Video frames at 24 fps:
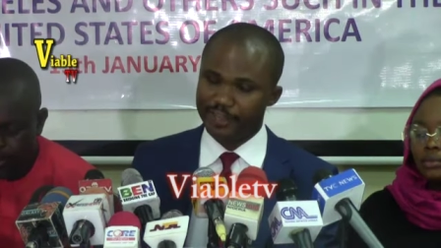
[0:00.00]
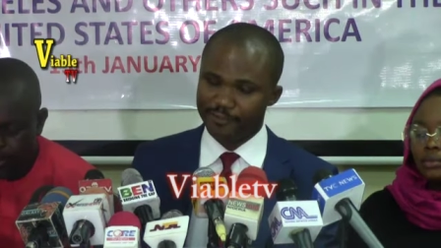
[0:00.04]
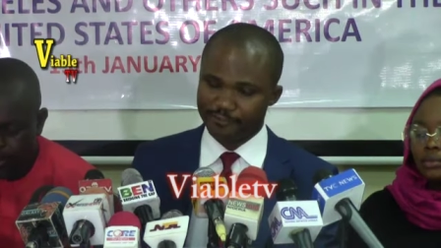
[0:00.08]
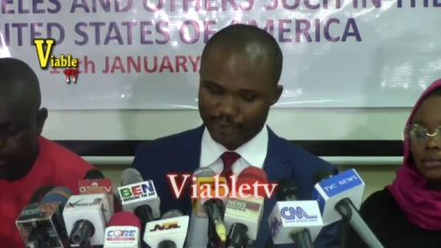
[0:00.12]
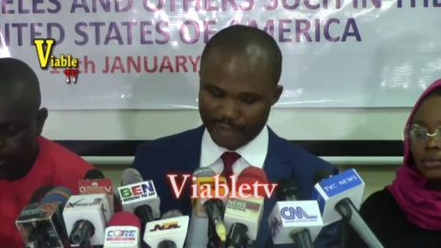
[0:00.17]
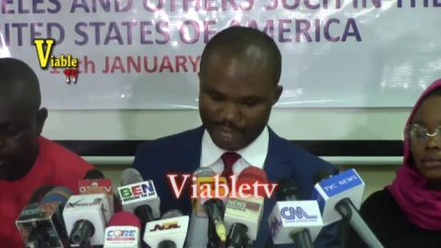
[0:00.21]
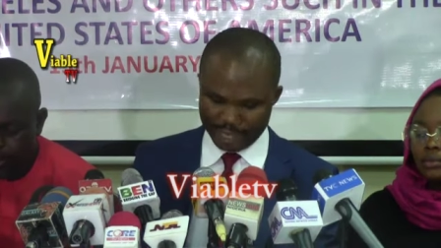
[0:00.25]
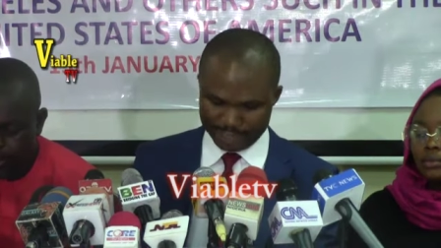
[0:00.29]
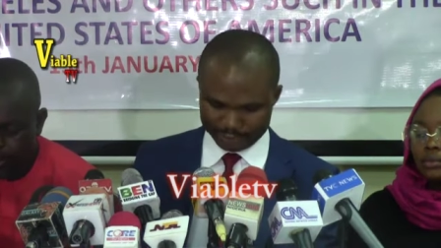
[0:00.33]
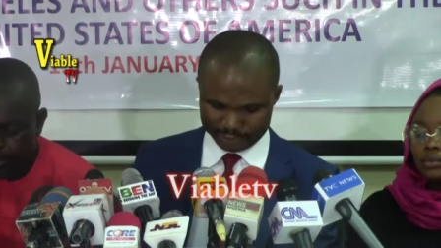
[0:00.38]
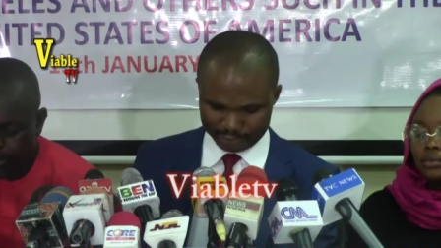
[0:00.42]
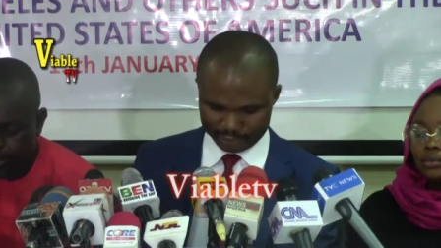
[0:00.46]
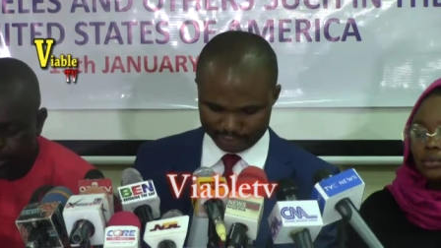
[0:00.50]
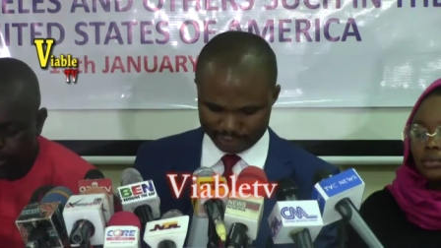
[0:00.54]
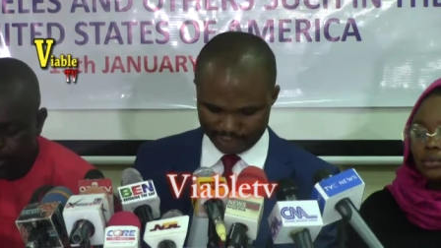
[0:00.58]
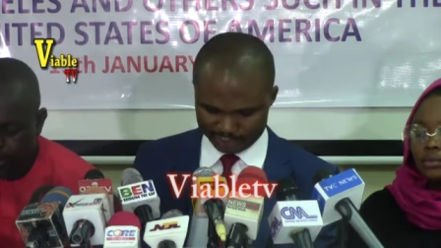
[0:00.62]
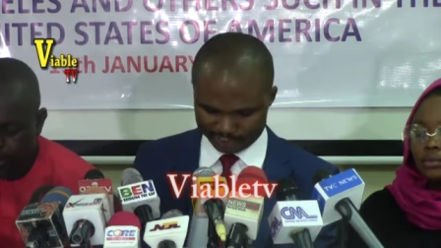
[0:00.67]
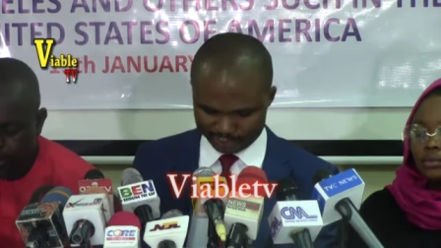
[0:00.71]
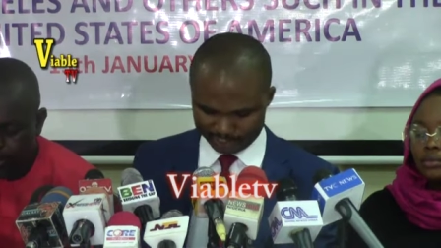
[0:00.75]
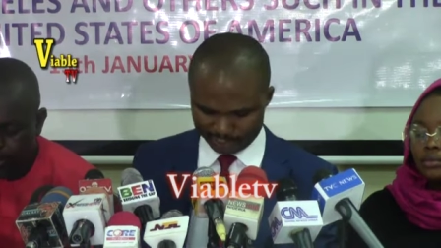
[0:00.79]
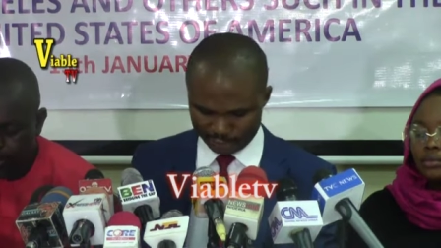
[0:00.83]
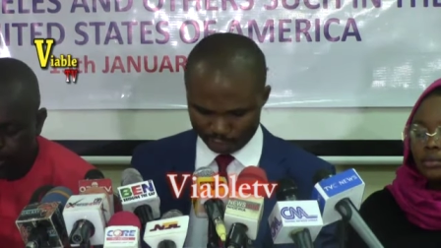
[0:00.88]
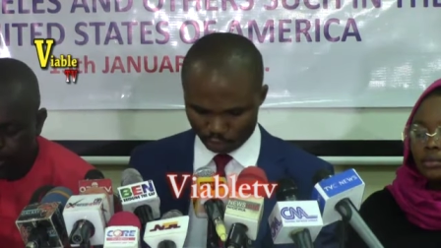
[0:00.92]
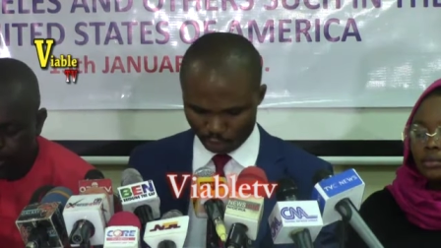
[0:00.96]
event
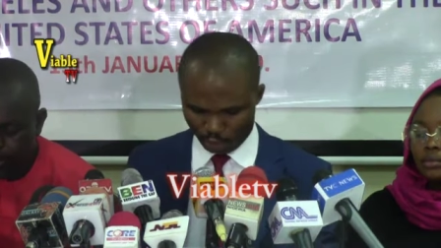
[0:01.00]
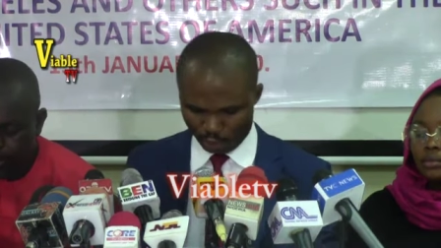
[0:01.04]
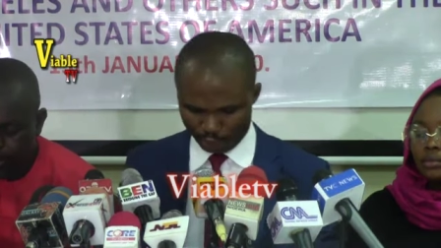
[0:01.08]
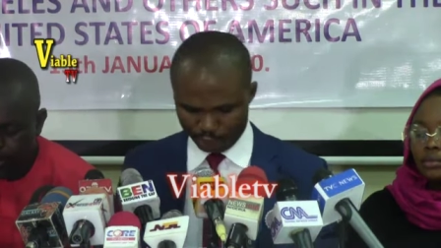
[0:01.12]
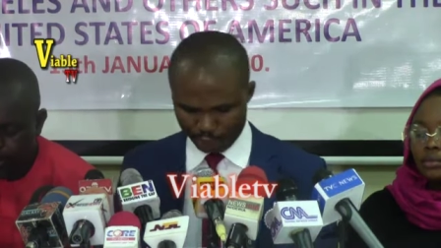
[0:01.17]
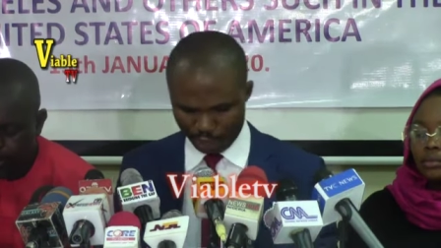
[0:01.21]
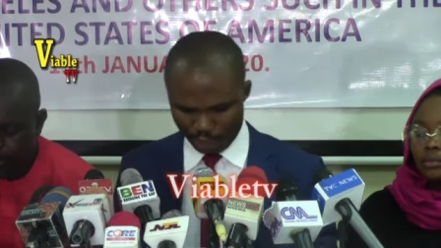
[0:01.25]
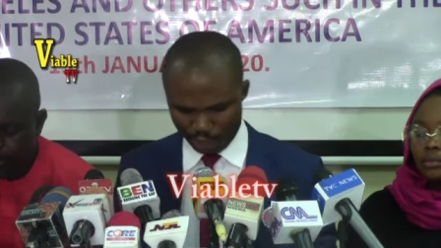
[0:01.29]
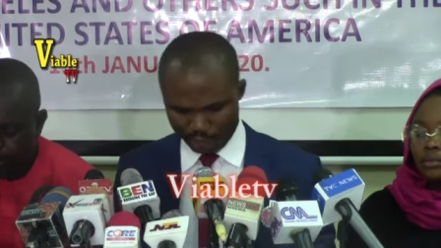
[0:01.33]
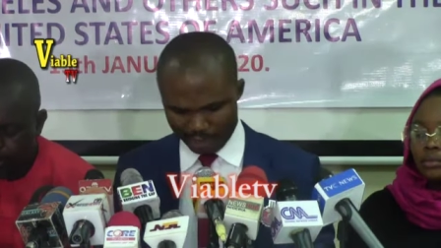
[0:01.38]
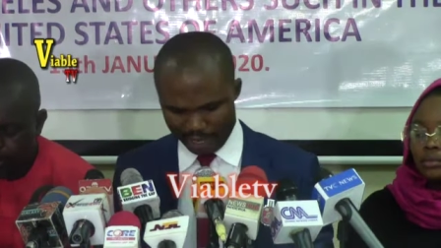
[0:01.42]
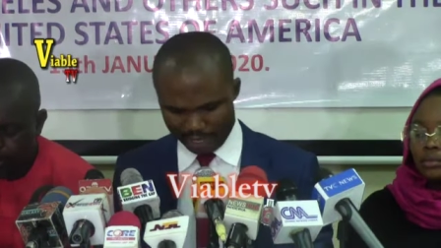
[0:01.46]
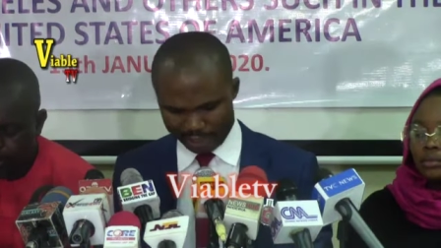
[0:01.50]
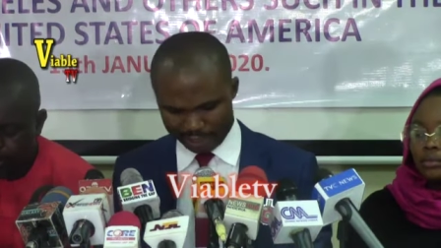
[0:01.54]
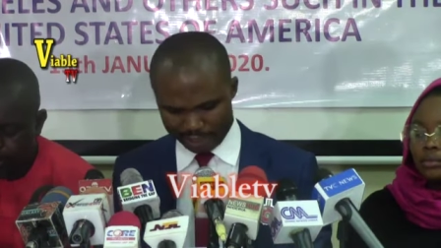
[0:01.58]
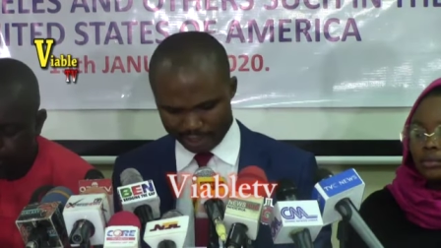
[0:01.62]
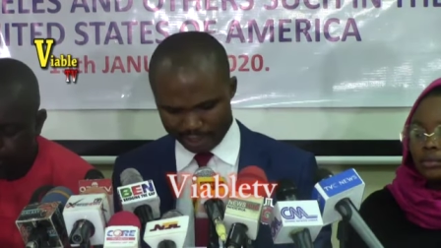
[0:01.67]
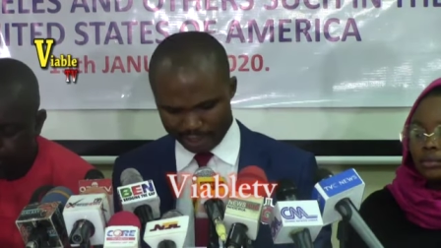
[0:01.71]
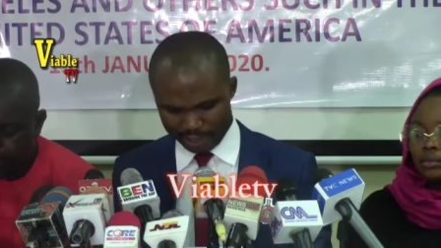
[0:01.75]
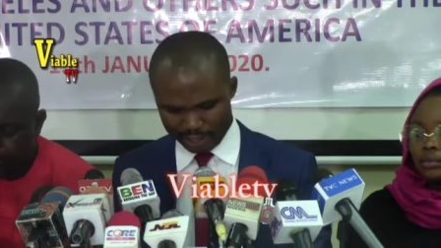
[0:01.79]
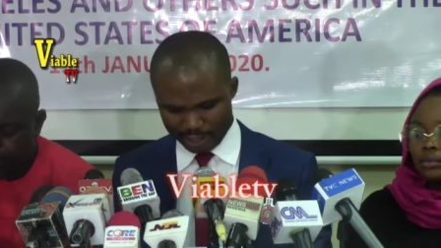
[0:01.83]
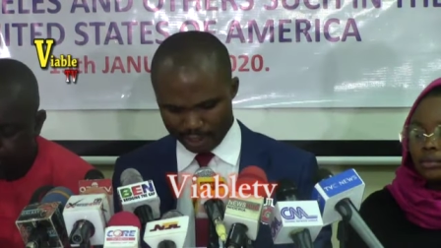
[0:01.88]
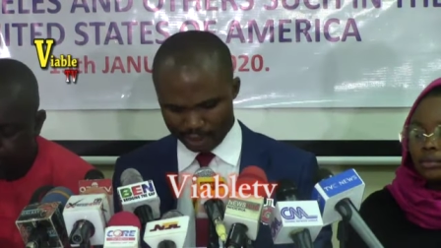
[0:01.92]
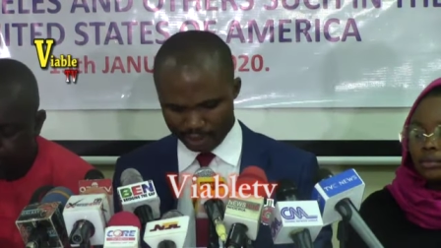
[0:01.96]
that Senator
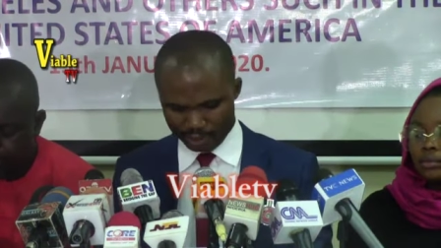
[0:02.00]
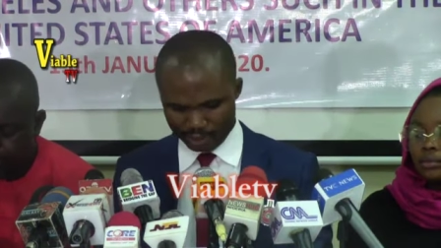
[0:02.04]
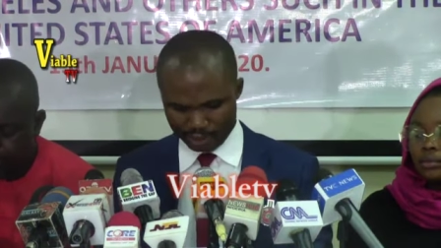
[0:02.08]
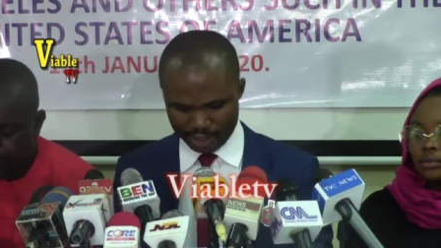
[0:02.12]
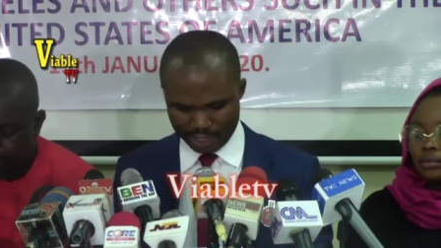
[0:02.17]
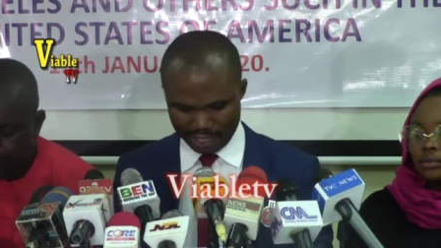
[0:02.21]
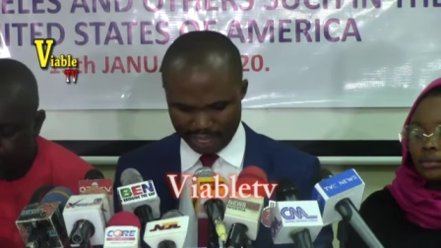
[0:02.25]
Ovidio